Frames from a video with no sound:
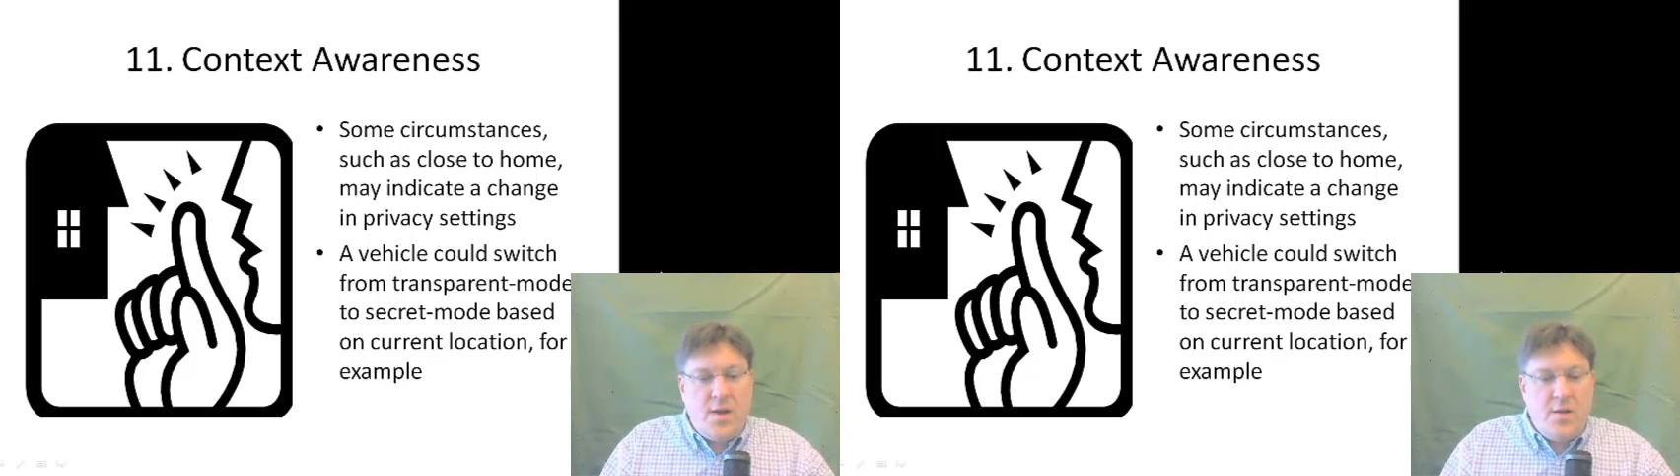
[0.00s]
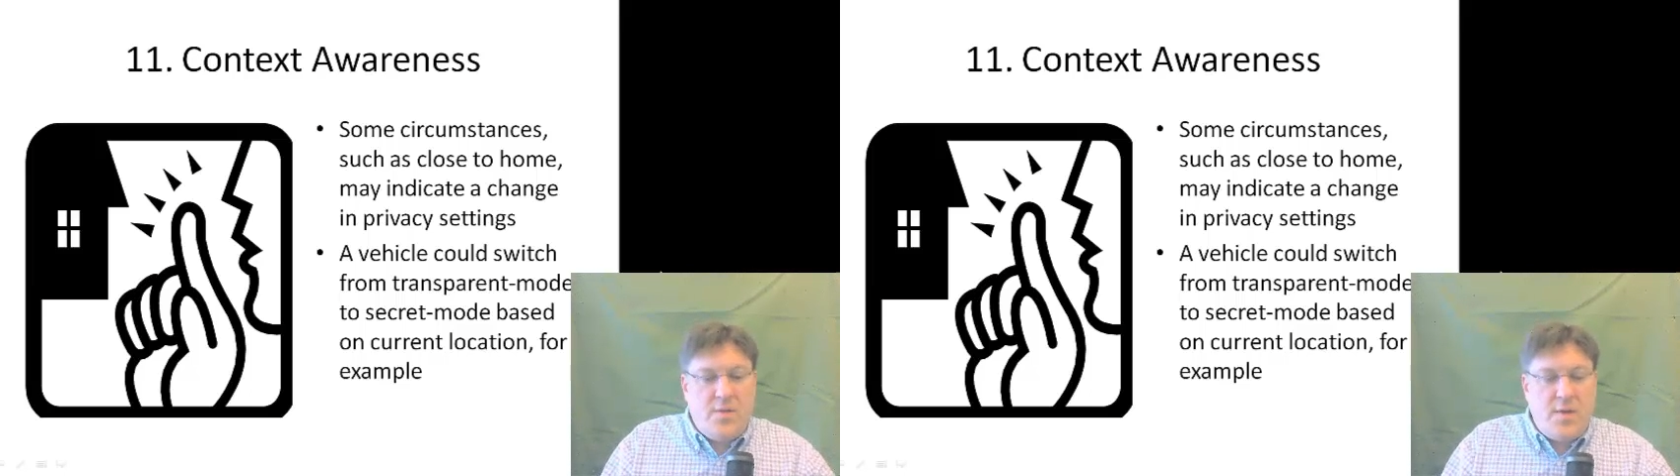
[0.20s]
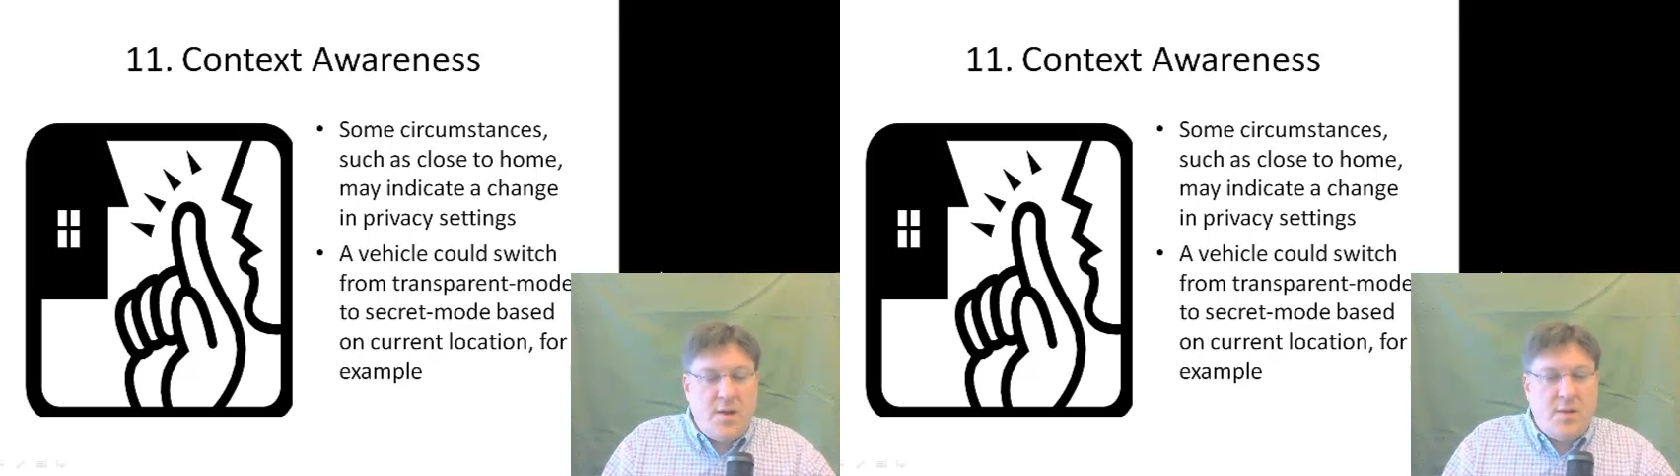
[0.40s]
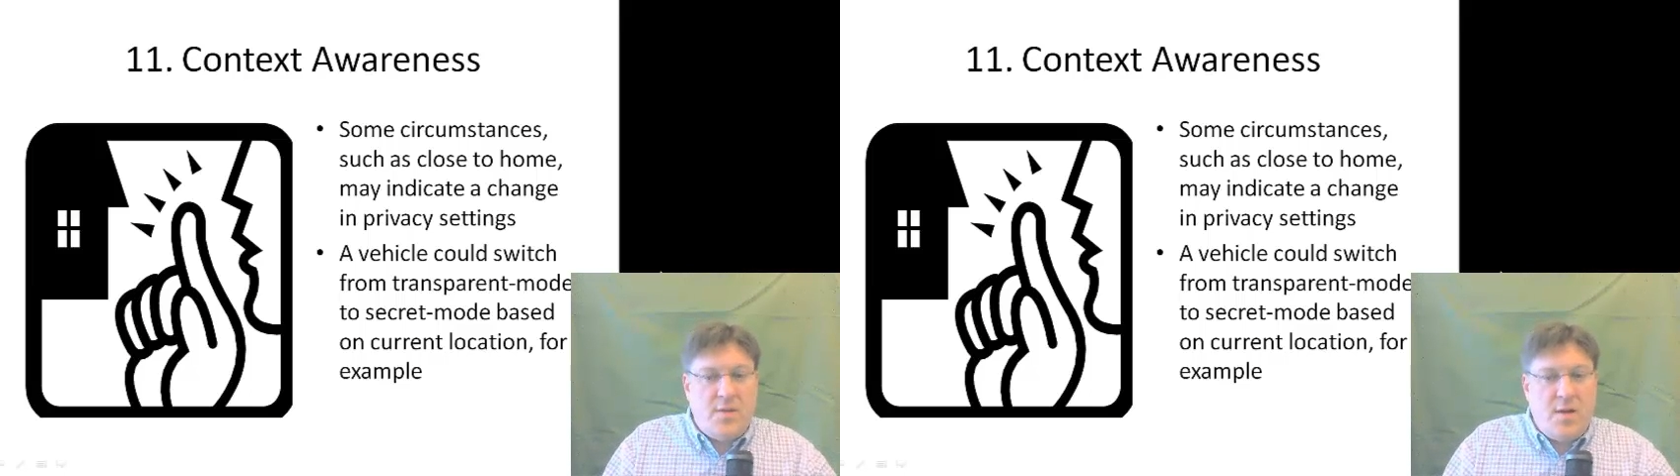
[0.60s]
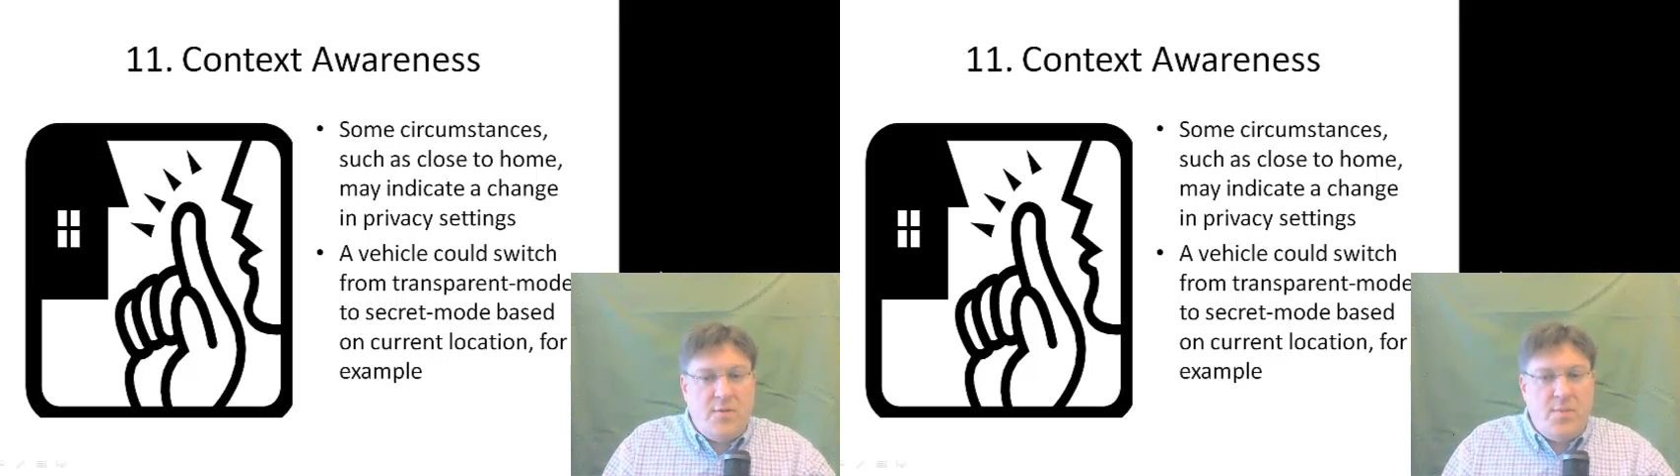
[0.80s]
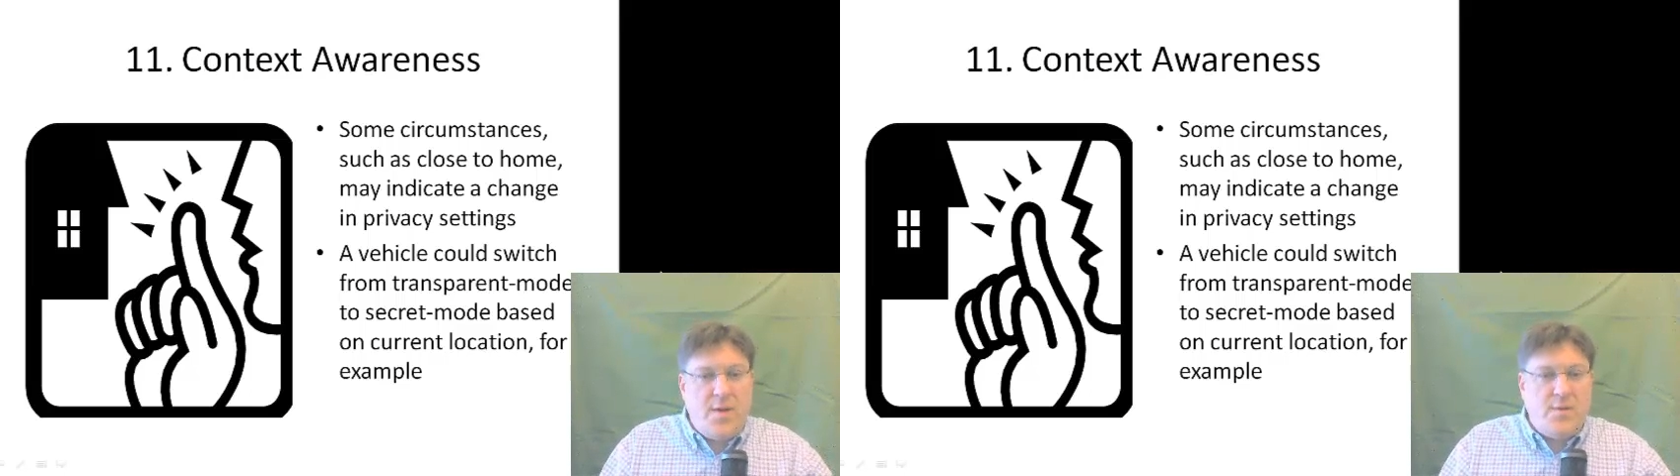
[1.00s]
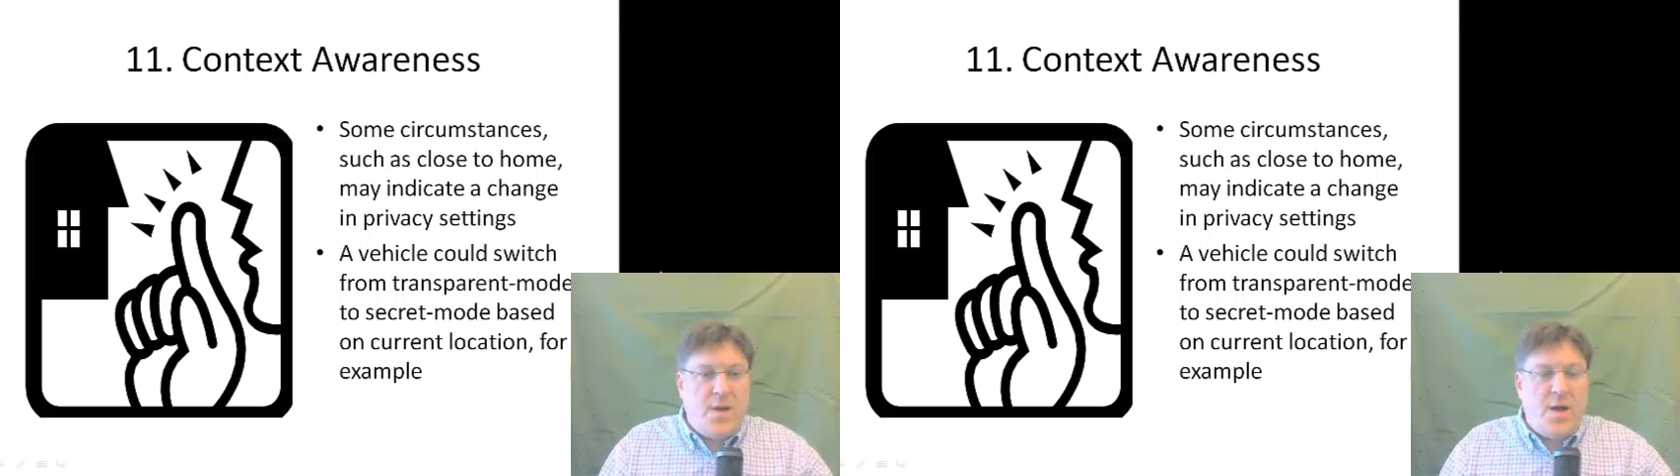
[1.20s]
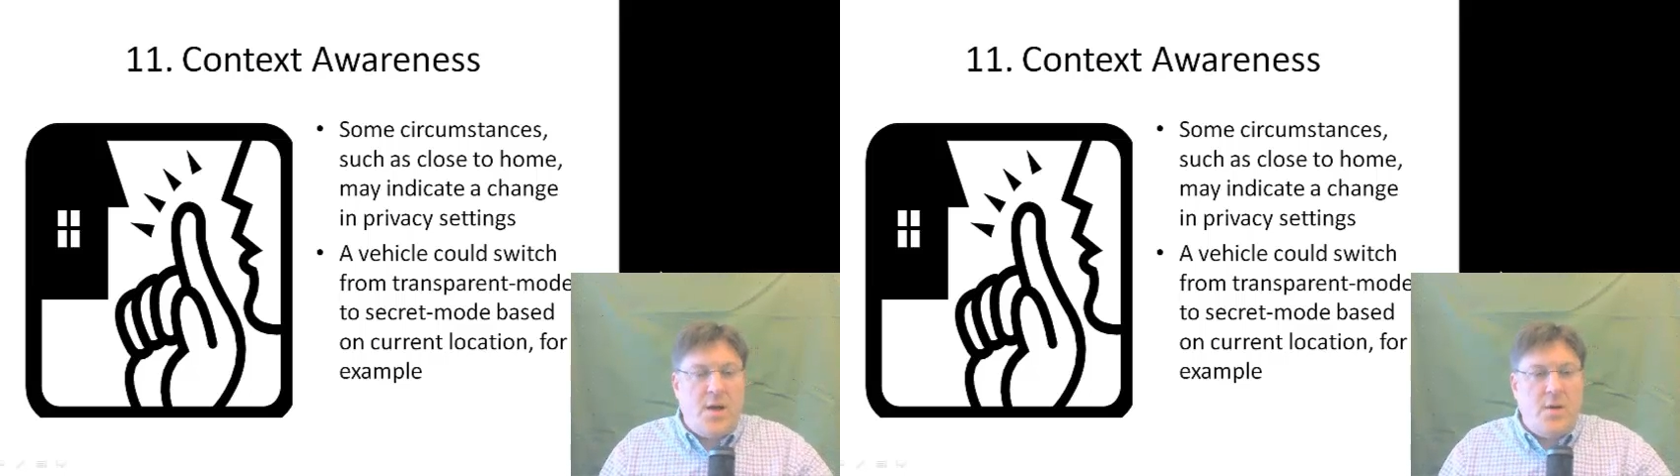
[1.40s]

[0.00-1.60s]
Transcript: and set itself based on